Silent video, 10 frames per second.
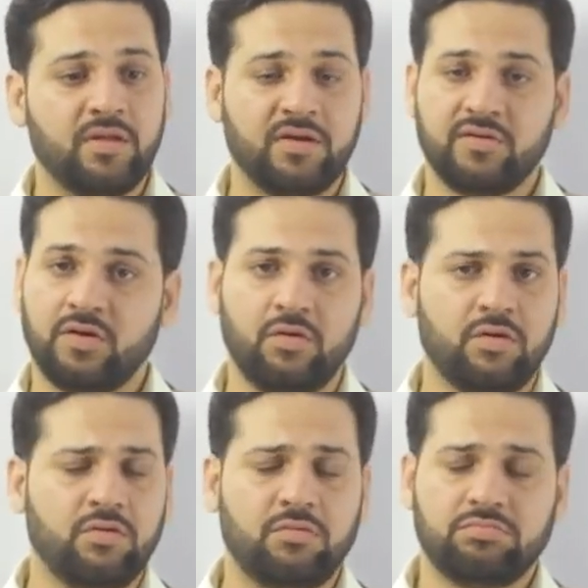There is
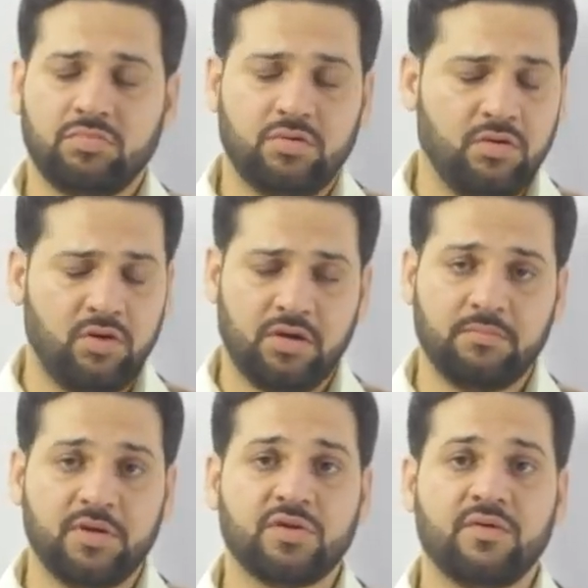
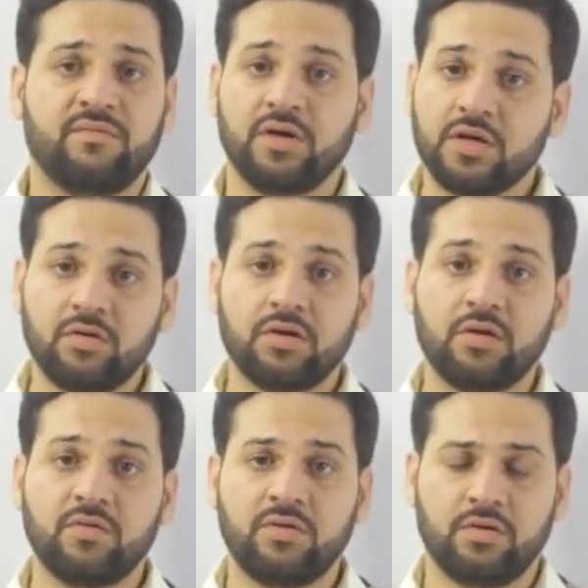not much workload
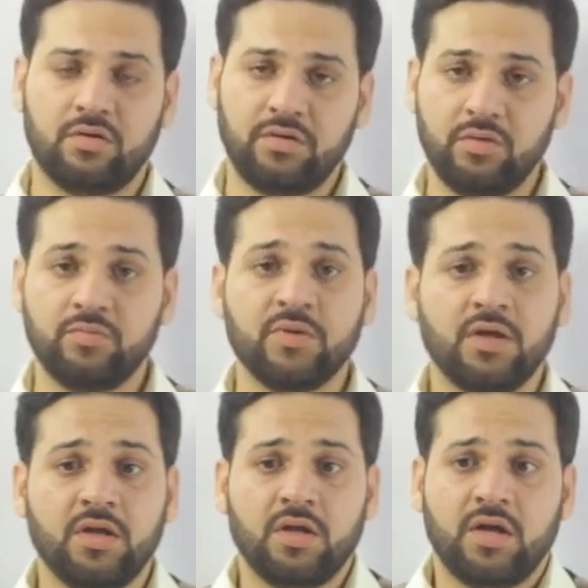on you,
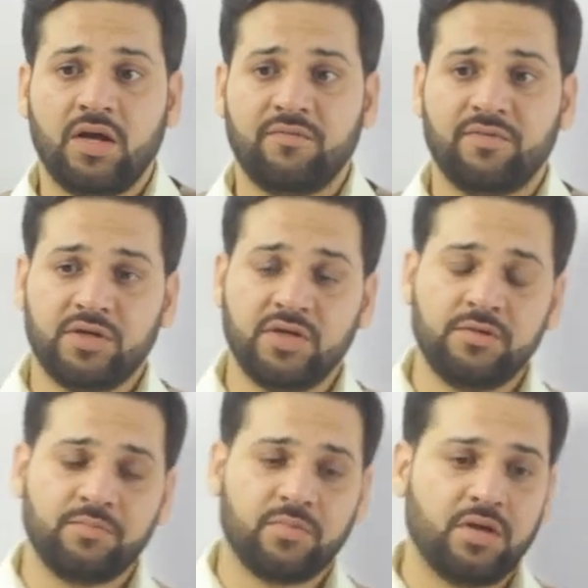and
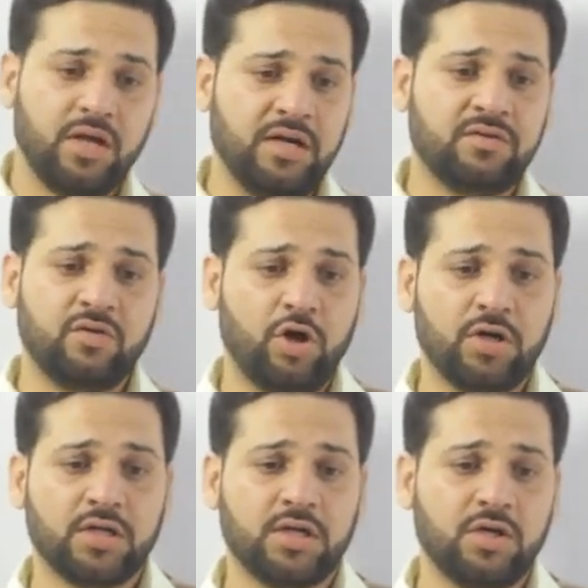further, it's
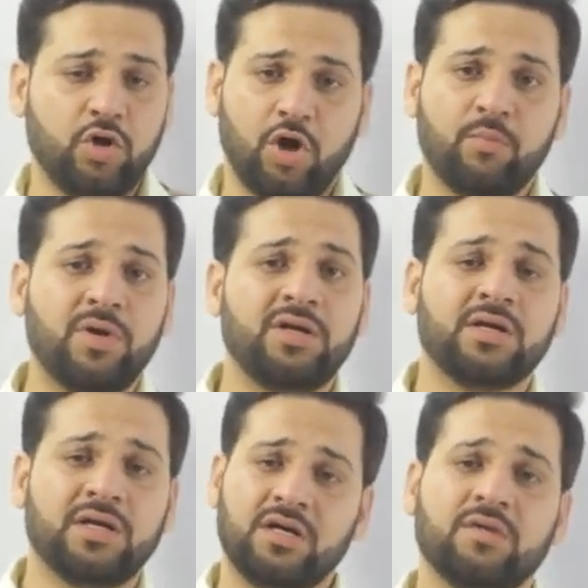not a normal
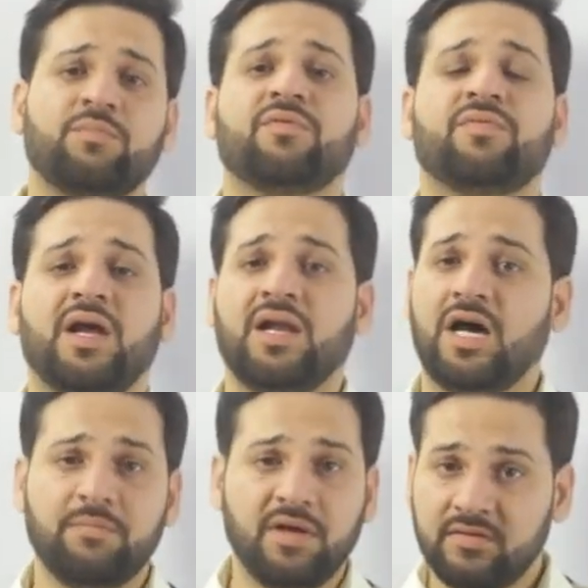clerk profile.
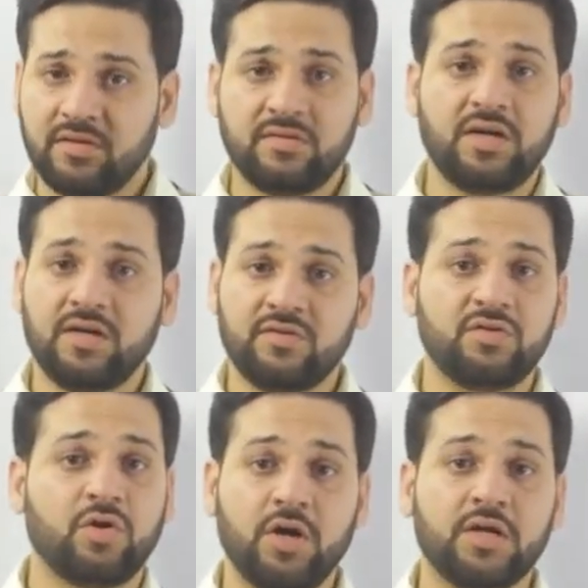RBI assistant
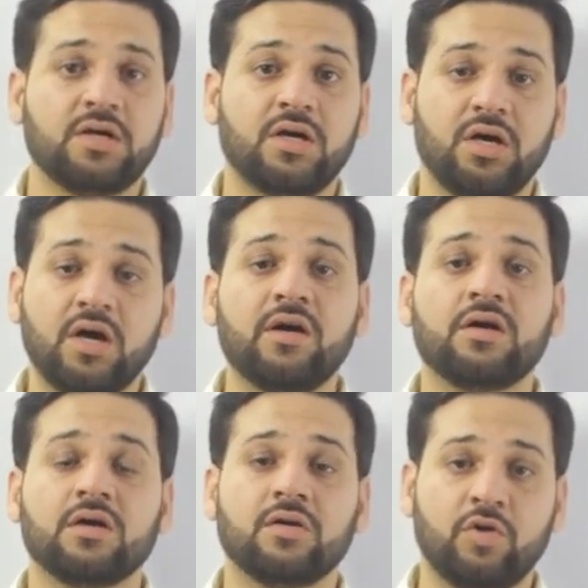is not
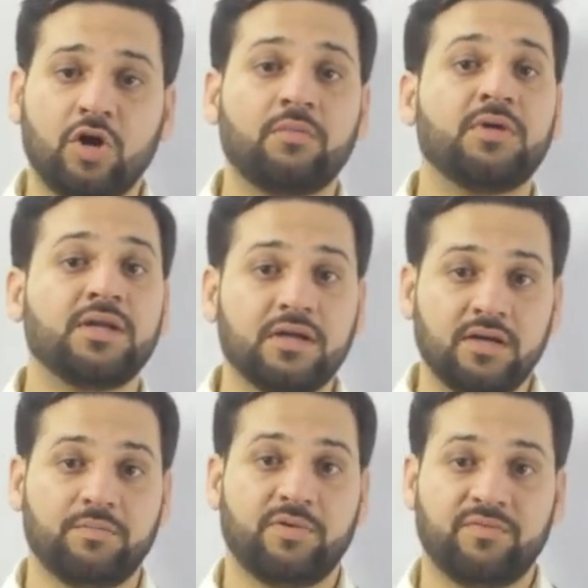a normal
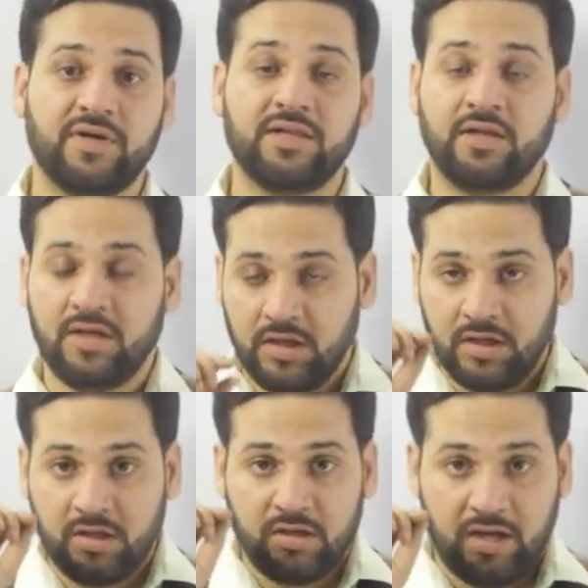clerk profile.
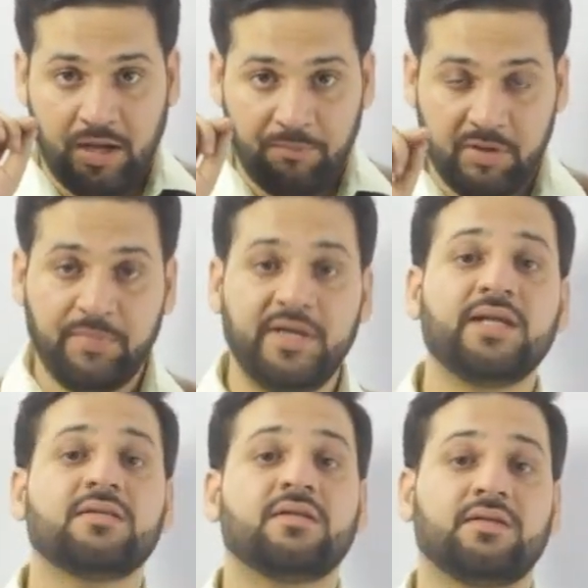I'm
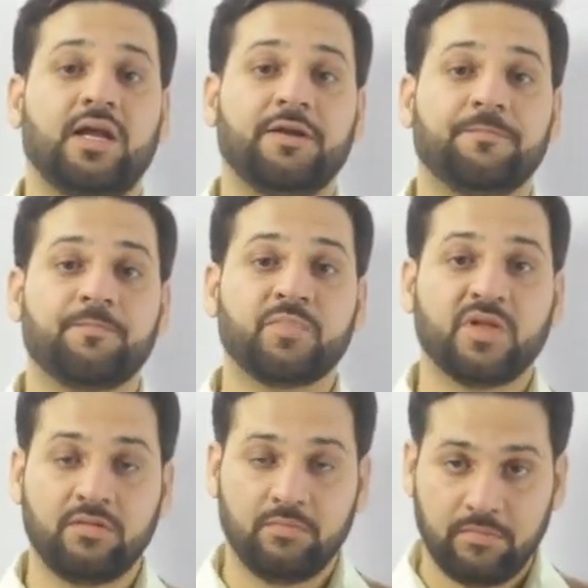repeating this line
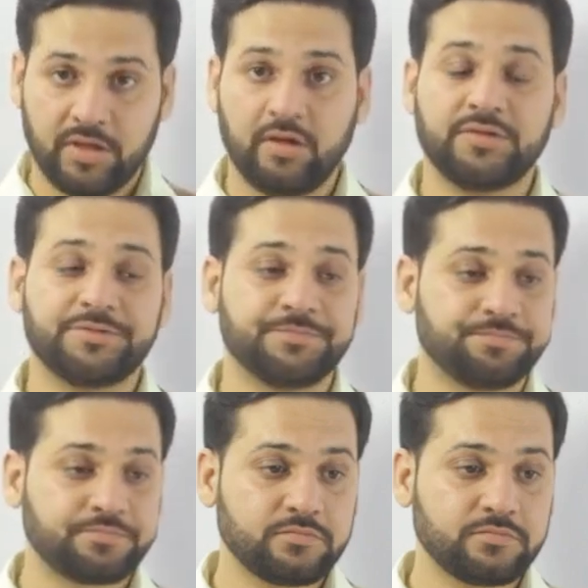because